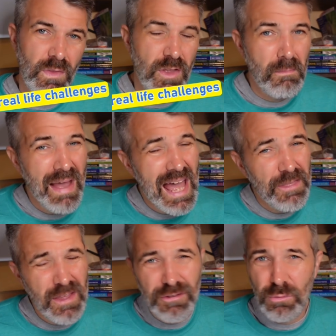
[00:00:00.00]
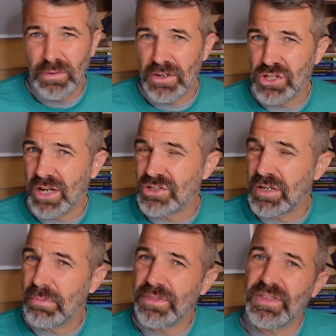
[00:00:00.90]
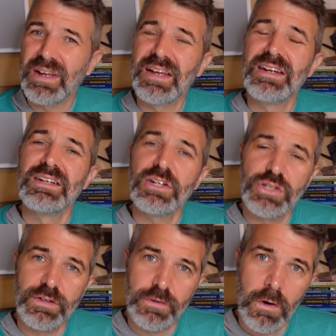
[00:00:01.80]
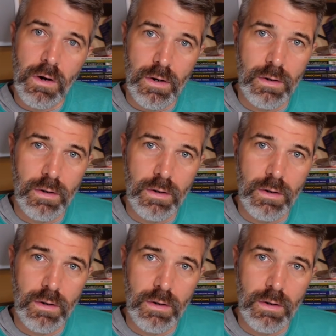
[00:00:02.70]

The math isn't really changing, but the conditions are.